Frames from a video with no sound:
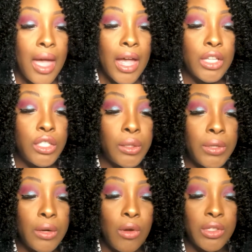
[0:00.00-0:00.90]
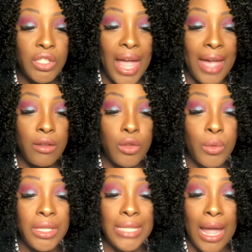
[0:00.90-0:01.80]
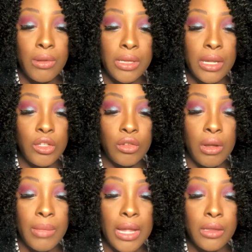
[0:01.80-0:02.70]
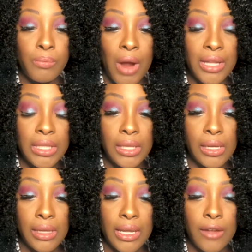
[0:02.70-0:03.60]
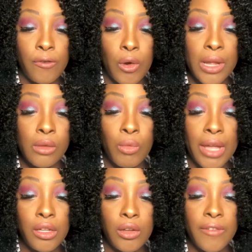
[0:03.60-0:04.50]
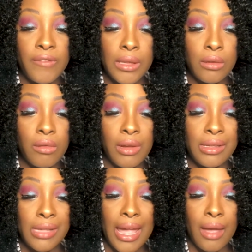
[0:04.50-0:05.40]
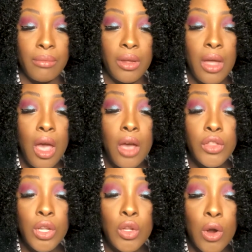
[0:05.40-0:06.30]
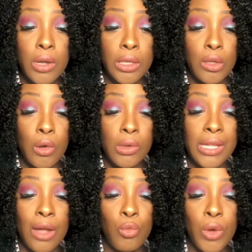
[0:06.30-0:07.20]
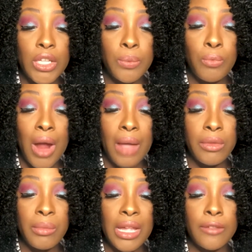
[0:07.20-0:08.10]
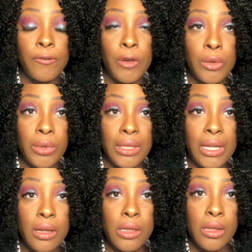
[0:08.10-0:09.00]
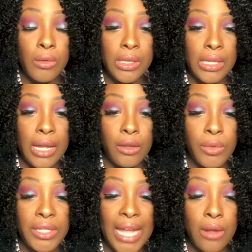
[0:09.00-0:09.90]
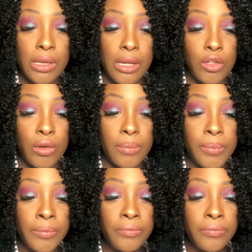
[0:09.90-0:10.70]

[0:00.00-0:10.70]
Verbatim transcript: A two-year-old child with Down syndrome is brought to the clinic for his regular physical exam. The nurse knows that which problem is frequently associated with Down syndrome?